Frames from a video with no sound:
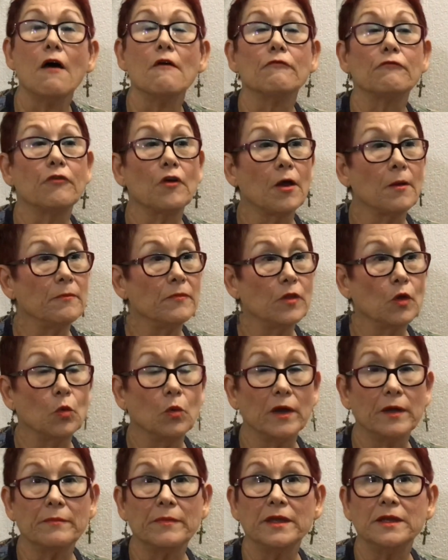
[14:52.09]
from the
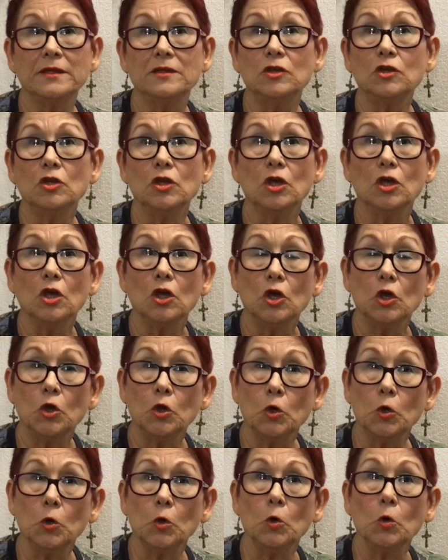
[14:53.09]
women
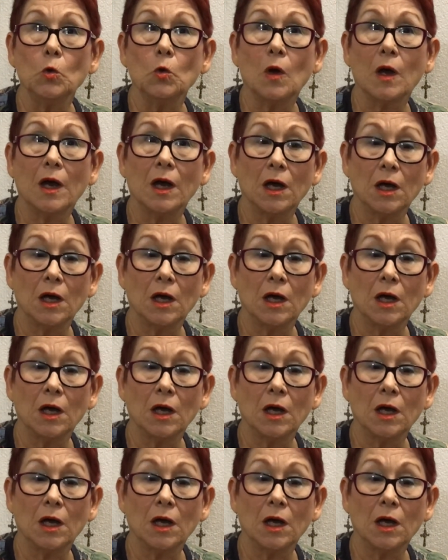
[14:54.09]
who